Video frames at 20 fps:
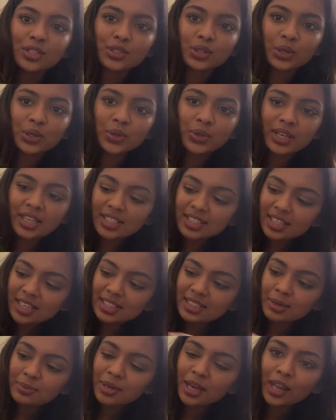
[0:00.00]
So you can see
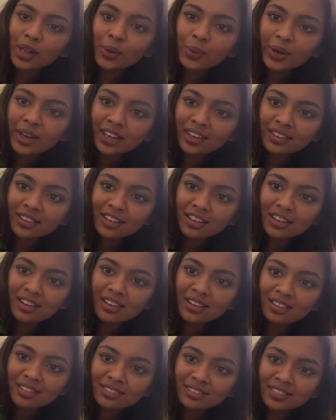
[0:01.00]
some yellowing
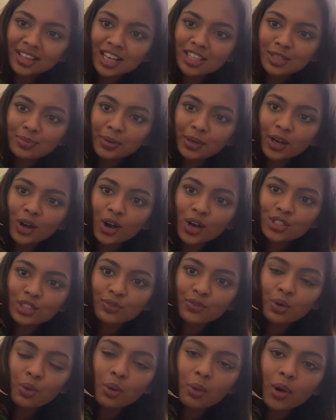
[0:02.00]
here. That's because
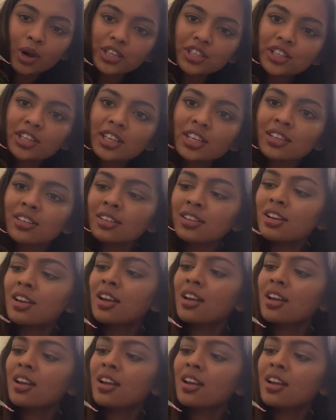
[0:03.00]
of overwatering.